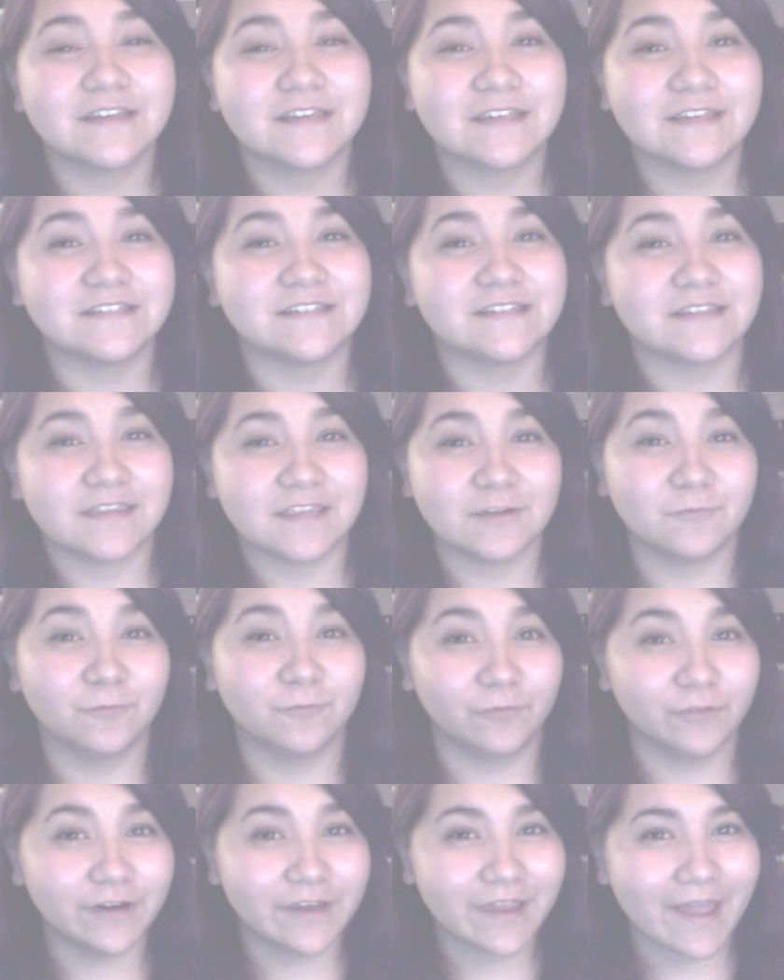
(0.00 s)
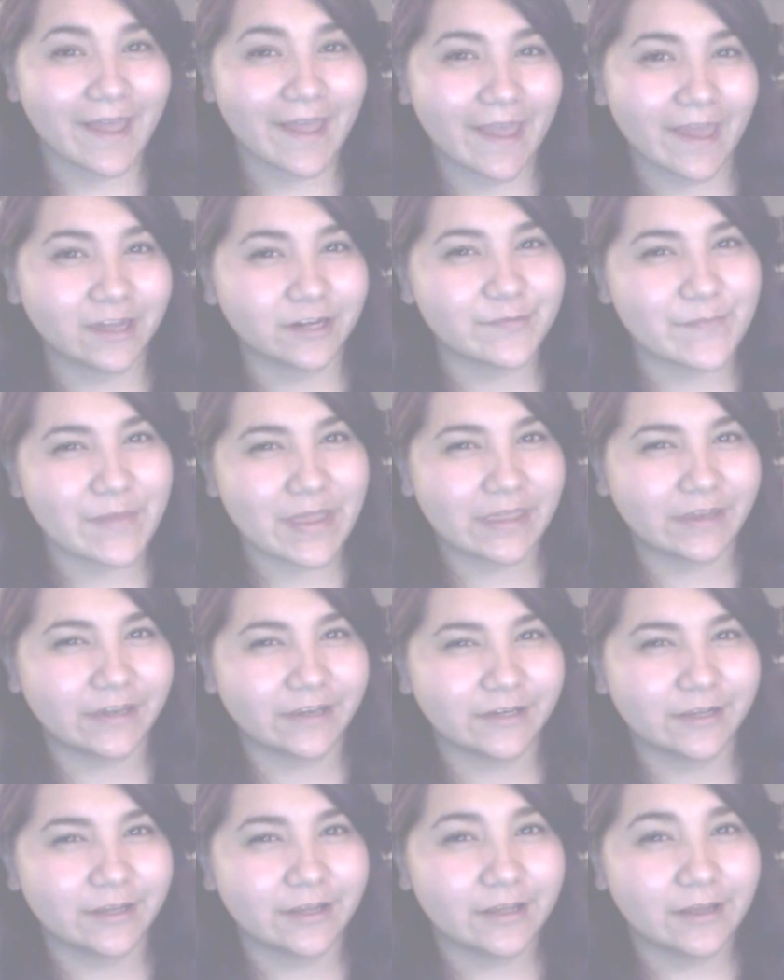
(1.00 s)
is the
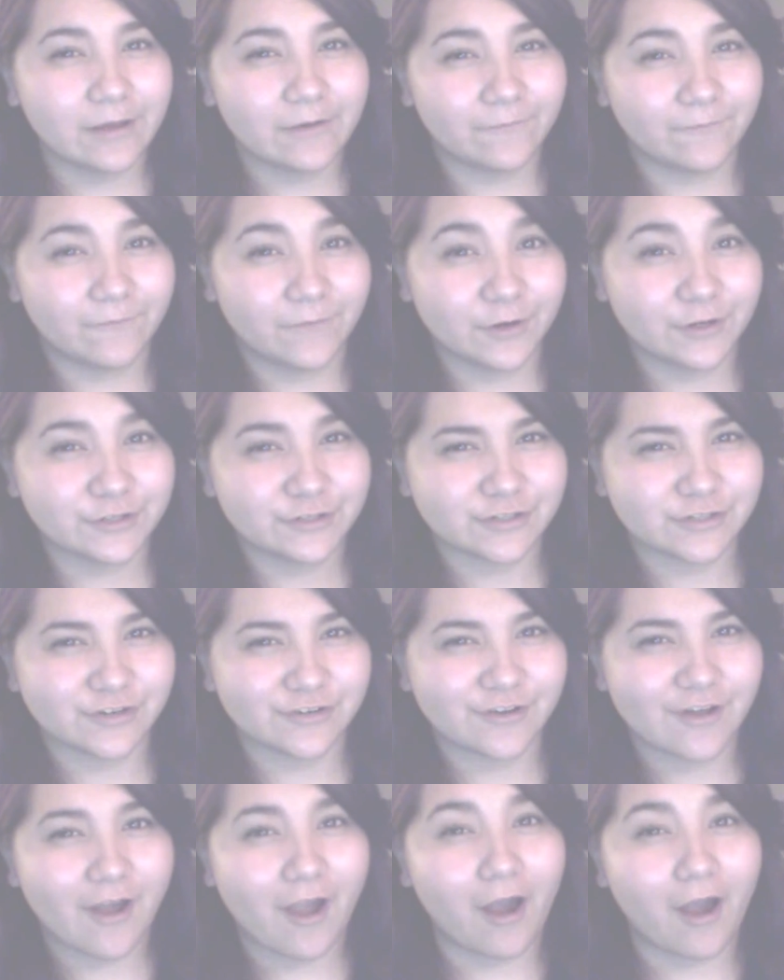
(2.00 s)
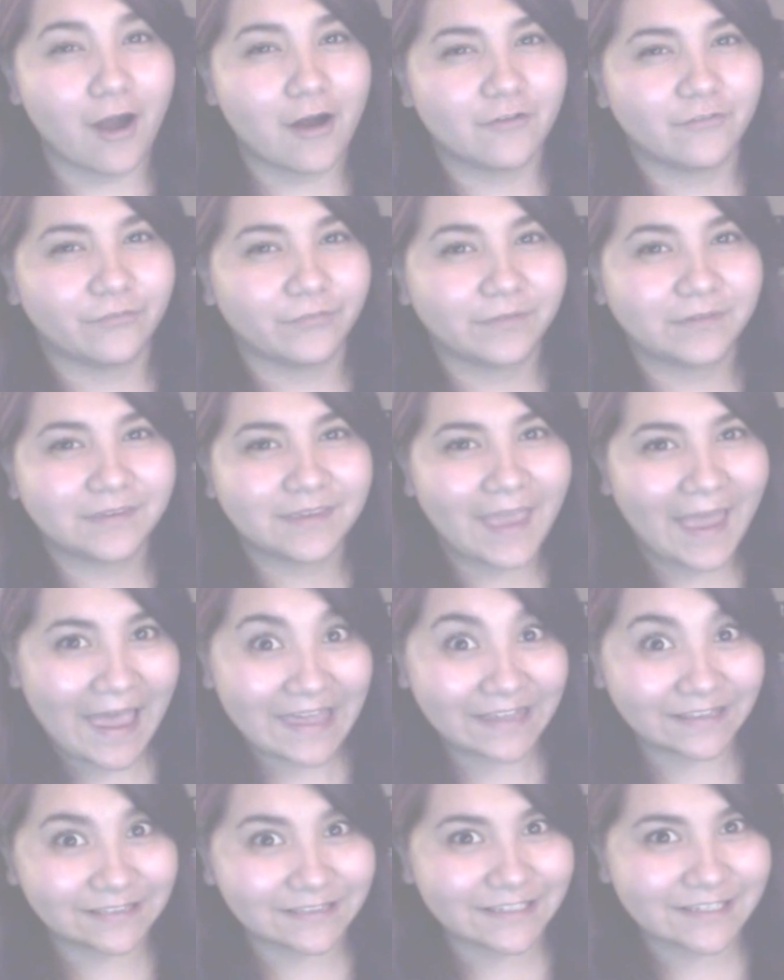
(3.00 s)
reanimated version of
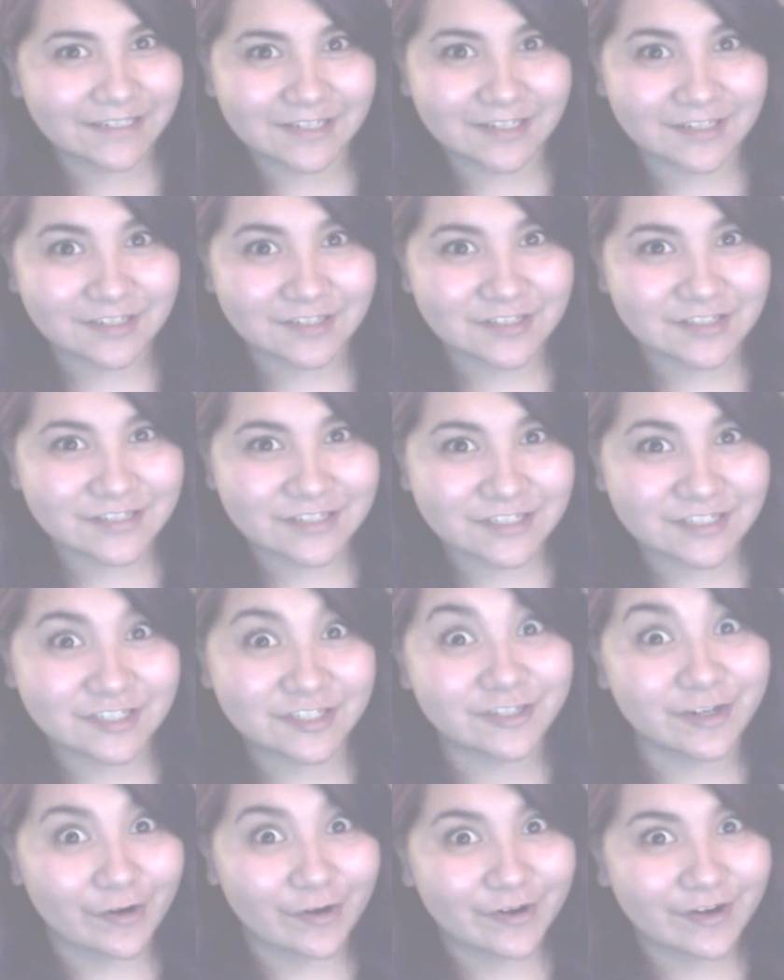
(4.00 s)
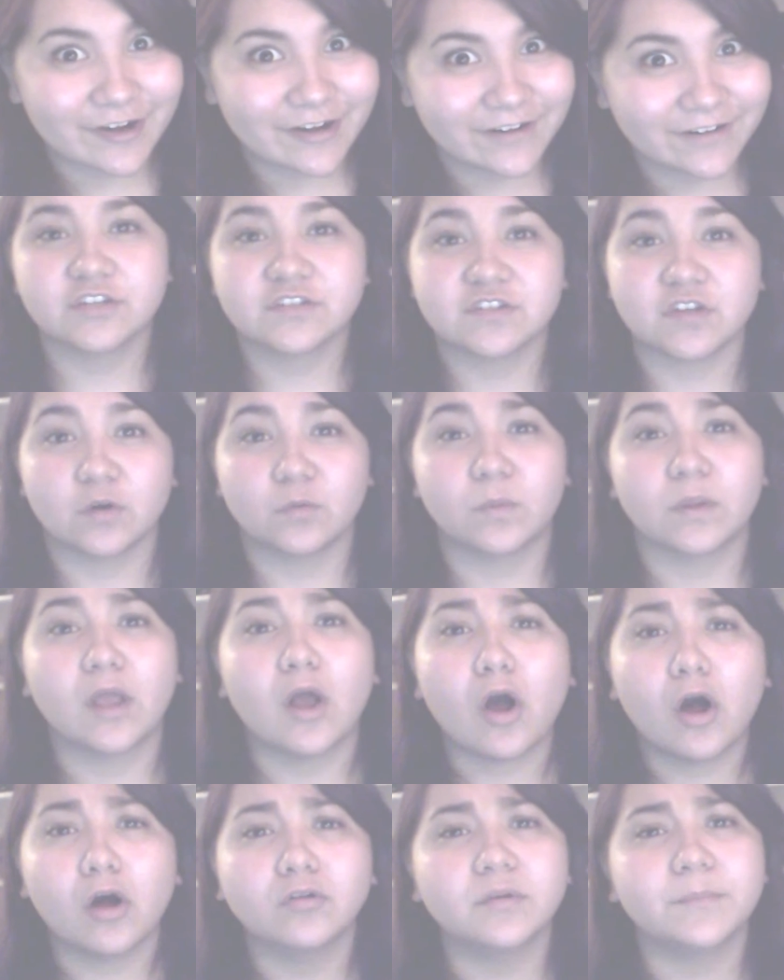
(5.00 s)
Catelyn Stark. So we
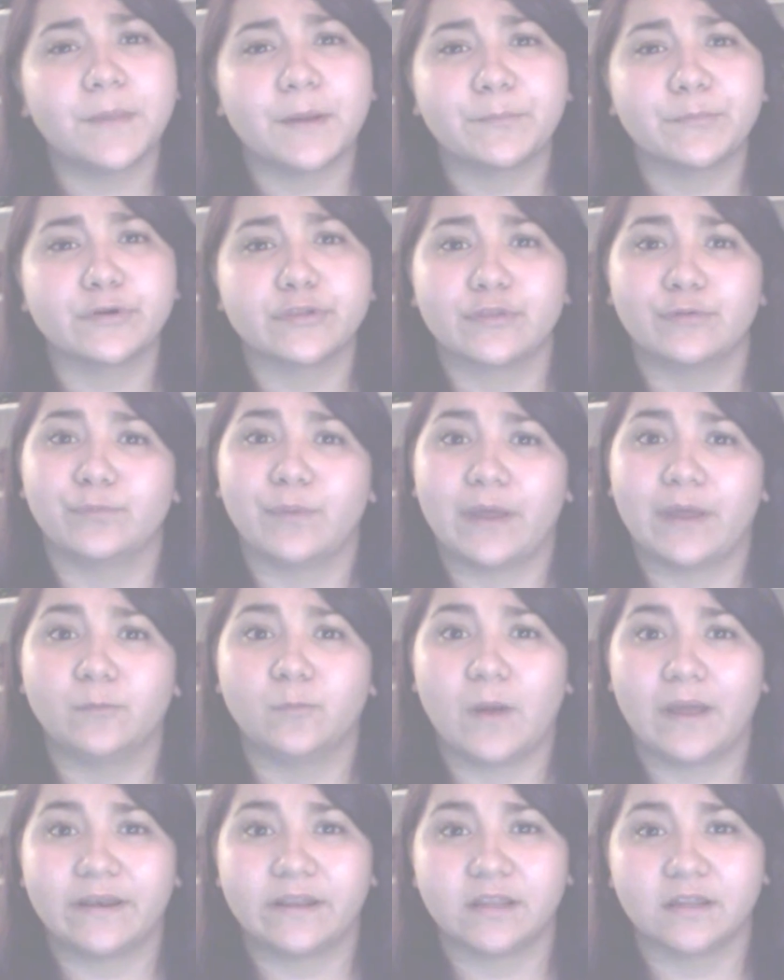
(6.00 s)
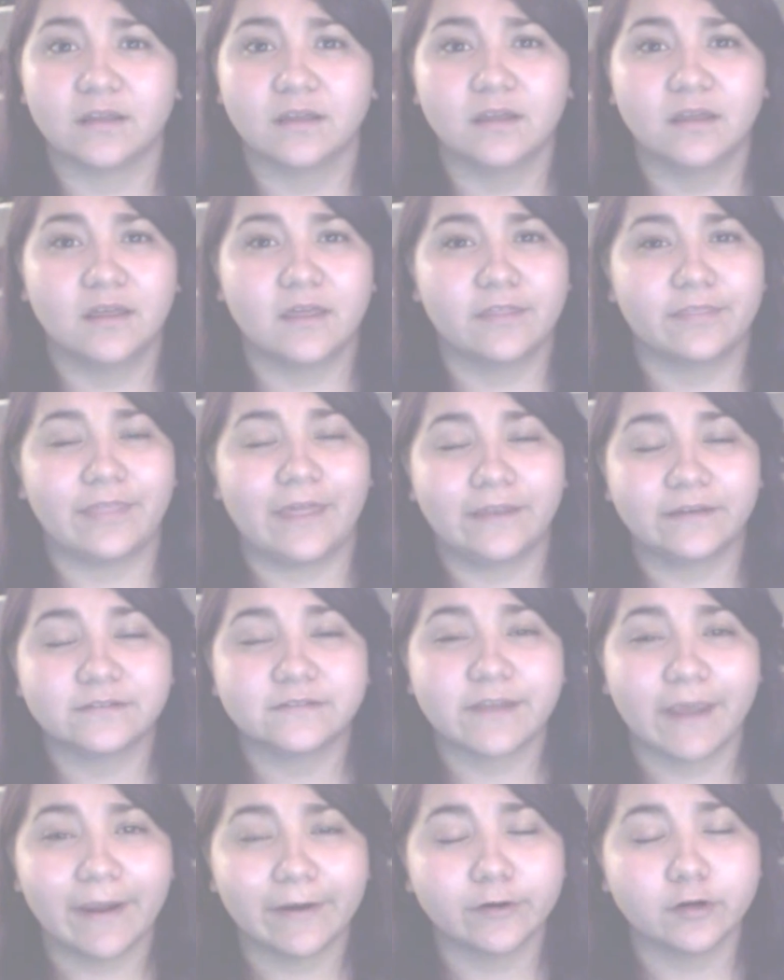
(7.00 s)
all remember the Red Wedding,
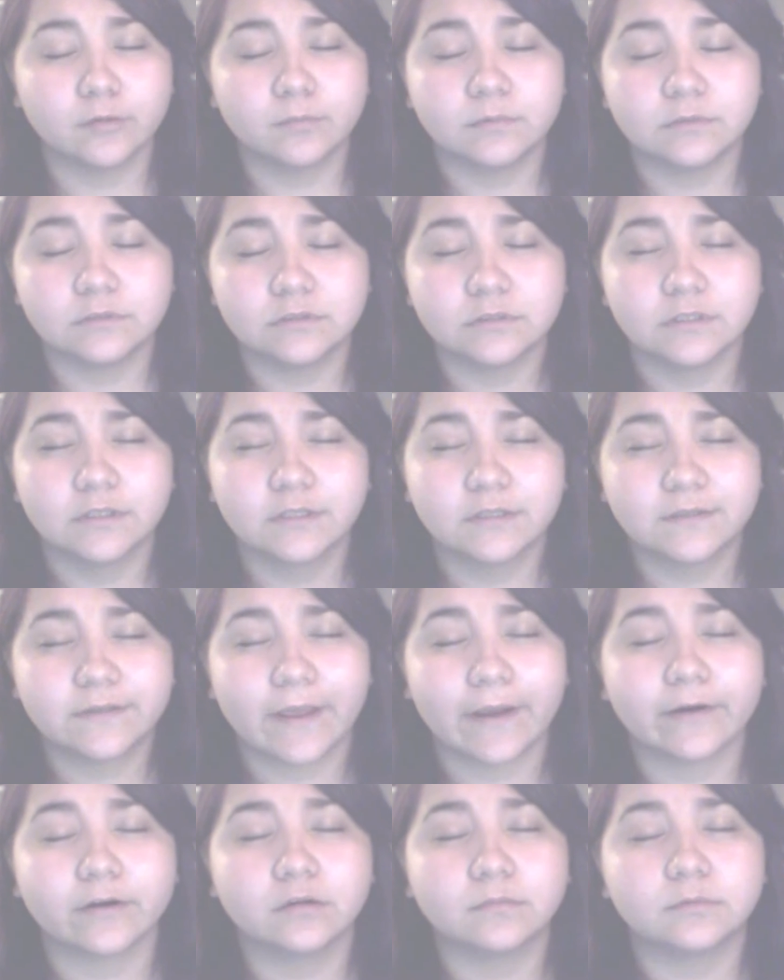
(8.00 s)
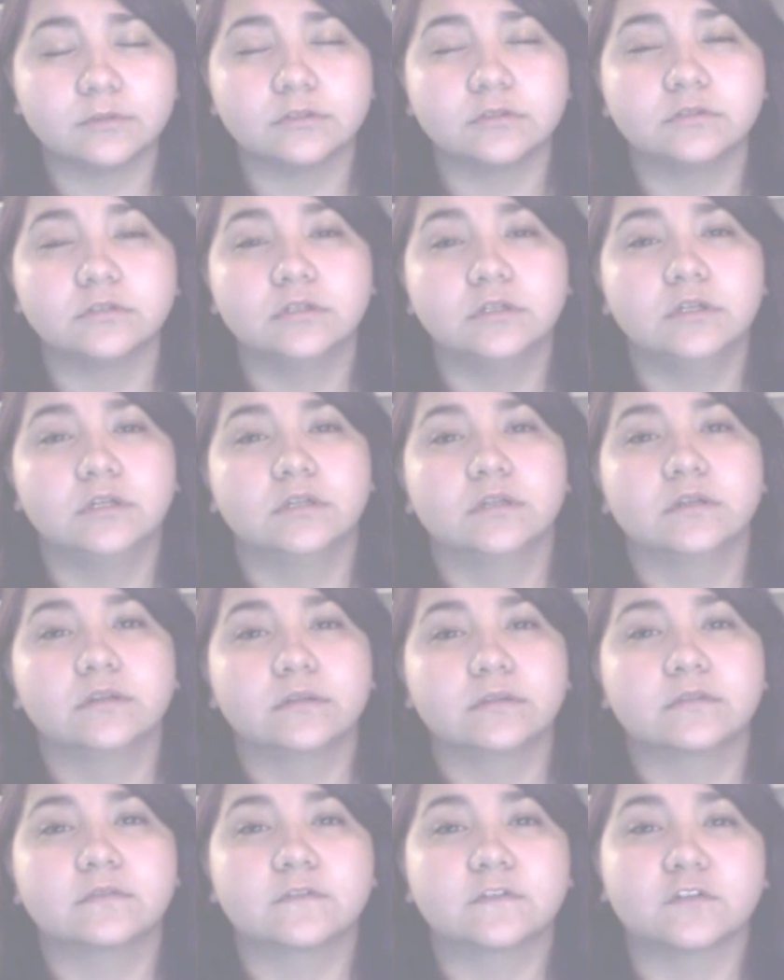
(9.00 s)
that terrible, terrible,
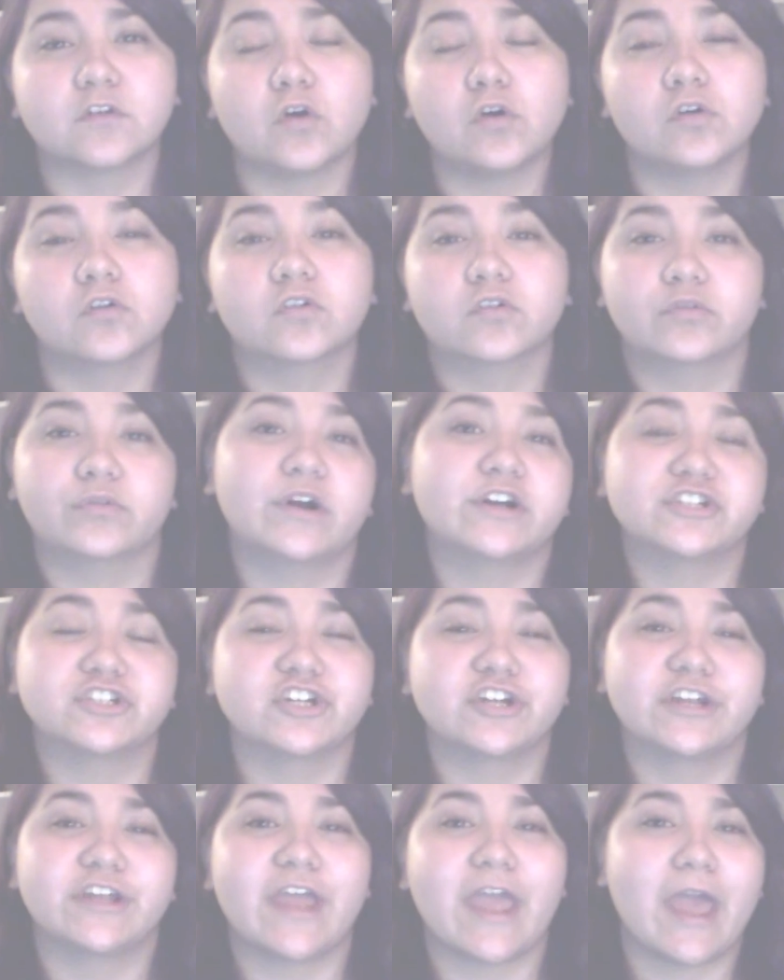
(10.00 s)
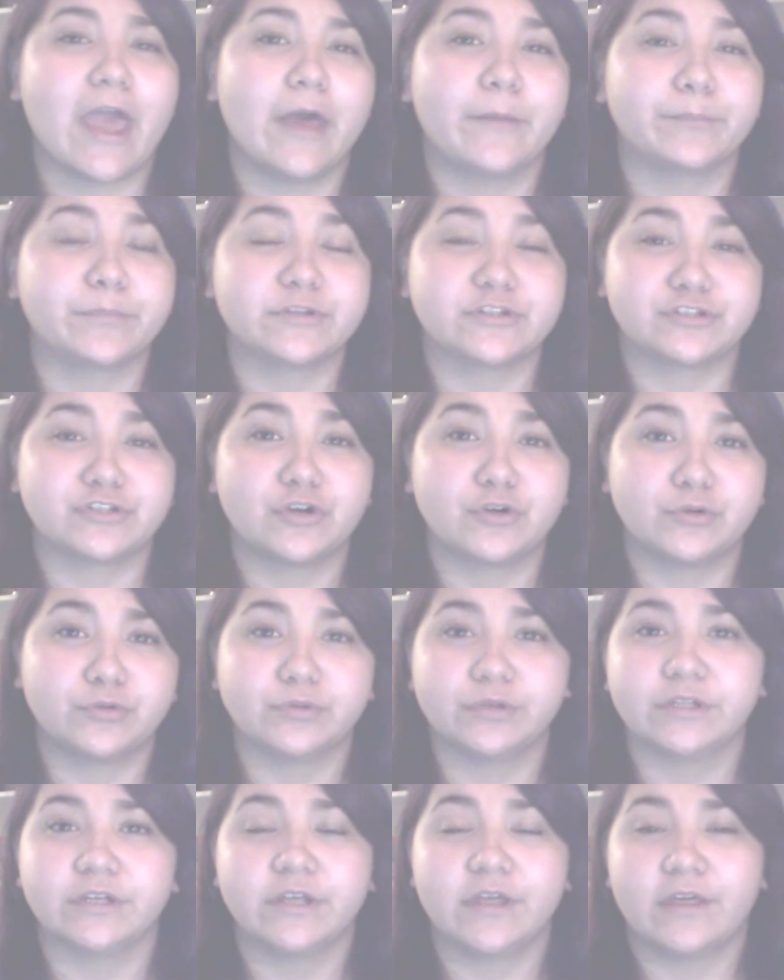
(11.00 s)
soul-crushing
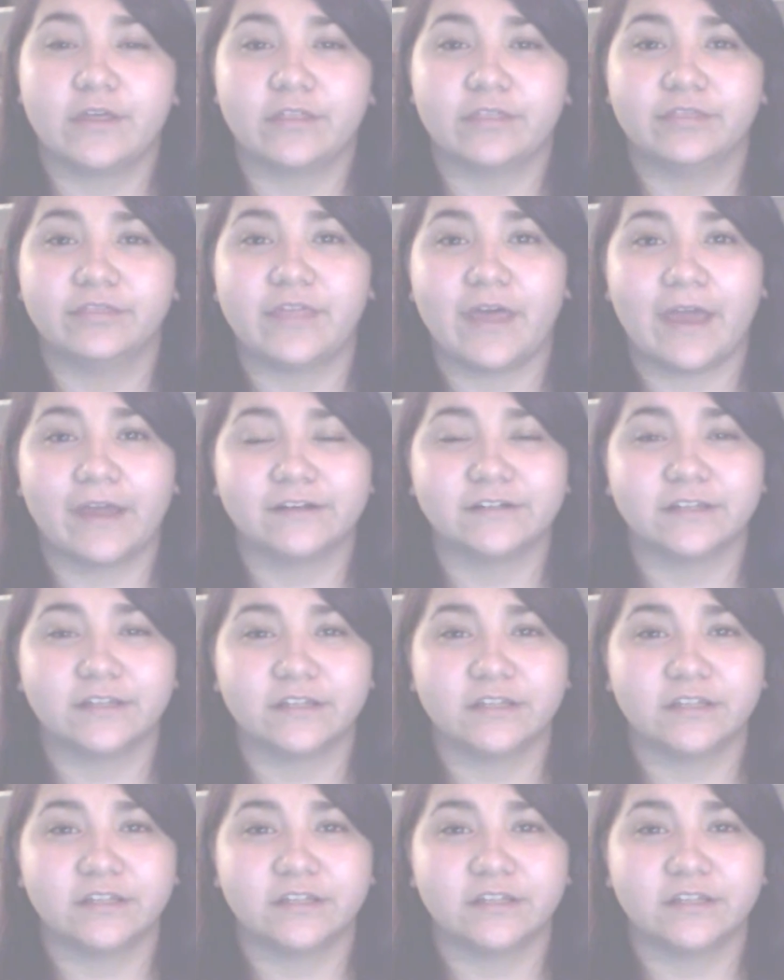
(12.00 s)
episode that